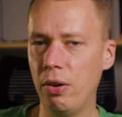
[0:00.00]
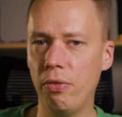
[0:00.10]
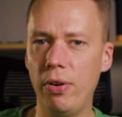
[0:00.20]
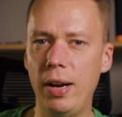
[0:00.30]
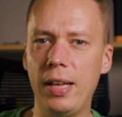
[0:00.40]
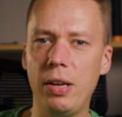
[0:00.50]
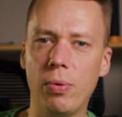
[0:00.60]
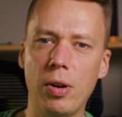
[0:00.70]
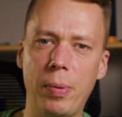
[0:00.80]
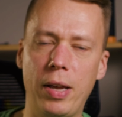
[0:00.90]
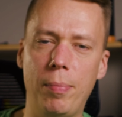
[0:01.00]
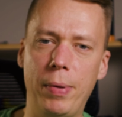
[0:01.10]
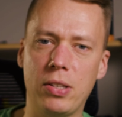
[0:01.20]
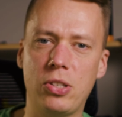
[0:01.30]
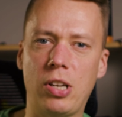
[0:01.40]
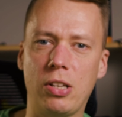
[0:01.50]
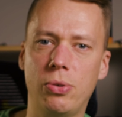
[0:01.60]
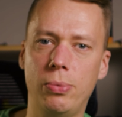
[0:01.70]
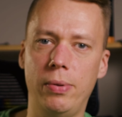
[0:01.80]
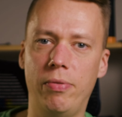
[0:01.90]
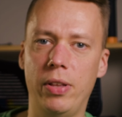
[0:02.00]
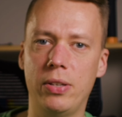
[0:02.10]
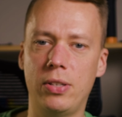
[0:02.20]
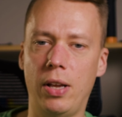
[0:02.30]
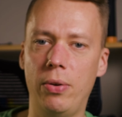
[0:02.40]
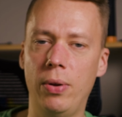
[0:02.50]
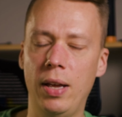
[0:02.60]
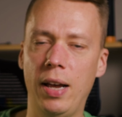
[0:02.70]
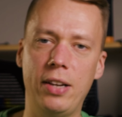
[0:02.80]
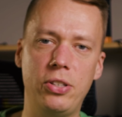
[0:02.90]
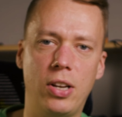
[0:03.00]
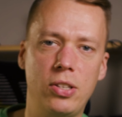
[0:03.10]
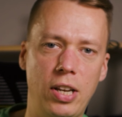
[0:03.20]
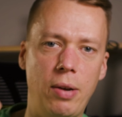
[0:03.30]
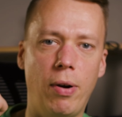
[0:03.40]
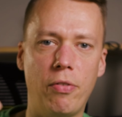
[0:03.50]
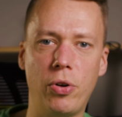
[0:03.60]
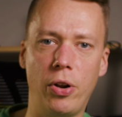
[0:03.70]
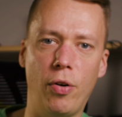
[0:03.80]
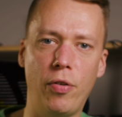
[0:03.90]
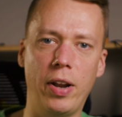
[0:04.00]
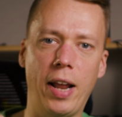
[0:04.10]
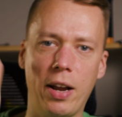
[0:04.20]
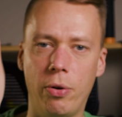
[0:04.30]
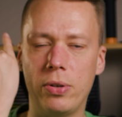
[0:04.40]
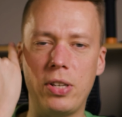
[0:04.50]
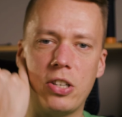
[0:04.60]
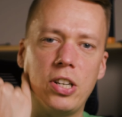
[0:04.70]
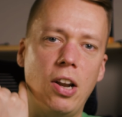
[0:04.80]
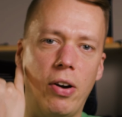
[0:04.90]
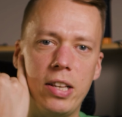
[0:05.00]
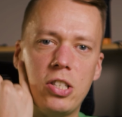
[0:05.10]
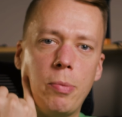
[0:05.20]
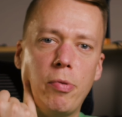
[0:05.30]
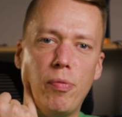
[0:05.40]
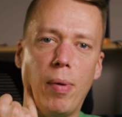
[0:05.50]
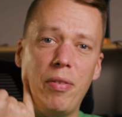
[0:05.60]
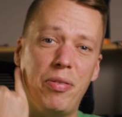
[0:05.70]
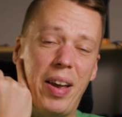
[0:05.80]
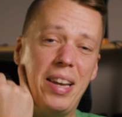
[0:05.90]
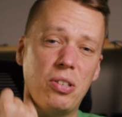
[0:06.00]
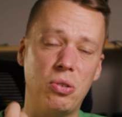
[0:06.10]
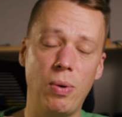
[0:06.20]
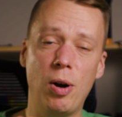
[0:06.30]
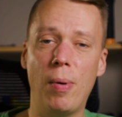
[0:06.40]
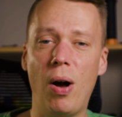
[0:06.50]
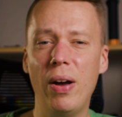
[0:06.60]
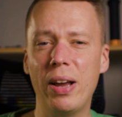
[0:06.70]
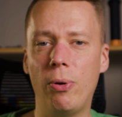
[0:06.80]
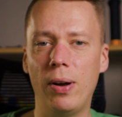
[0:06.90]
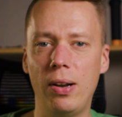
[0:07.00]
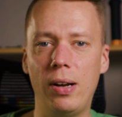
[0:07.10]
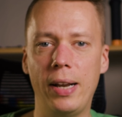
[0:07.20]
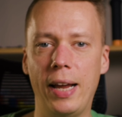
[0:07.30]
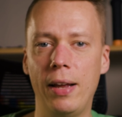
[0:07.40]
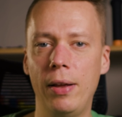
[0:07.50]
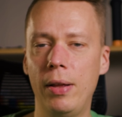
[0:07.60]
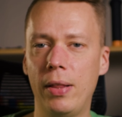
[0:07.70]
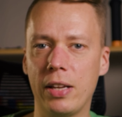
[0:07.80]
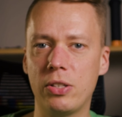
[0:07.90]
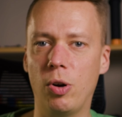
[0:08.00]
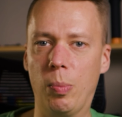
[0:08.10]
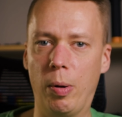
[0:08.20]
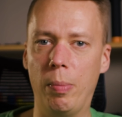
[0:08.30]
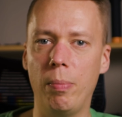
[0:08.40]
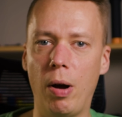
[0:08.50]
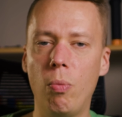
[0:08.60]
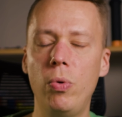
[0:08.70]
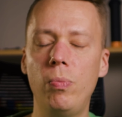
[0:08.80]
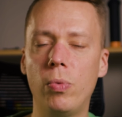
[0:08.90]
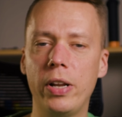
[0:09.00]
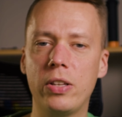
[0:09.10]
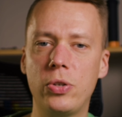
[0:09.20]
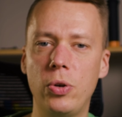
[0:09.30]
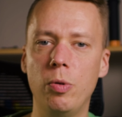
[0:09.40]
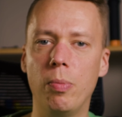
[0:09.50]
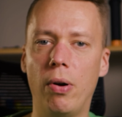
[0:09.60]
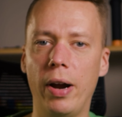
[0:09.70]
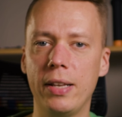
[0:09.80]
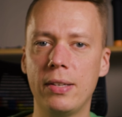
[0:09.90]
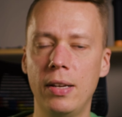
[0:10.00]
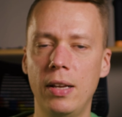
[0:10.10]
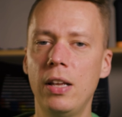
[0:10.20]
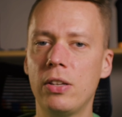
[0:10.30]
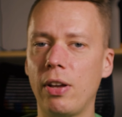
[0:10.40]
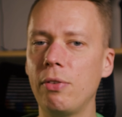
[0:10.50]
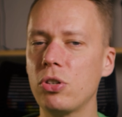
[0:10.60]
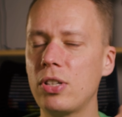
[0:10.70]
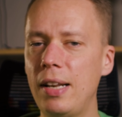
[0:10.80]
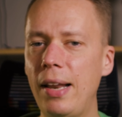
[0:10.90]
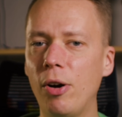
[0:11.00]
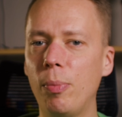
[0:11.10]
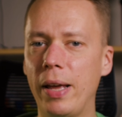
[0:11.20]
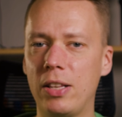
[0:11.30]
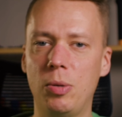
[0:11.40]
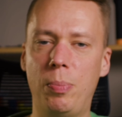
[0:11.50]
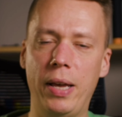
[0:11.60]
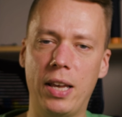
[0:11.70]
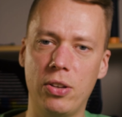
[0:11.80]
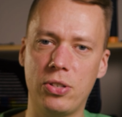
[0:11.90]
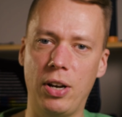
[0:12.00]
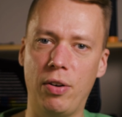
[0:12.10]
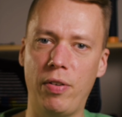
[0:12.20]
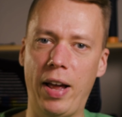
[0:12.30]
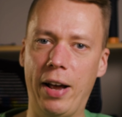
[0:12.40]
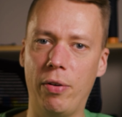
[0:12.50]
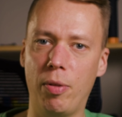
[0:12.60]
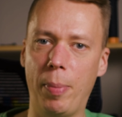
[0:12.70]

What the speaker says: Really, you want to be a bit subtle with this though. As you can see, where I've got it off at an angle, it's actually lighting some of my face as well, but I quite like that. That's not a problem, but I wouldn't want it too bright. So just a little bit to pick yourself out of the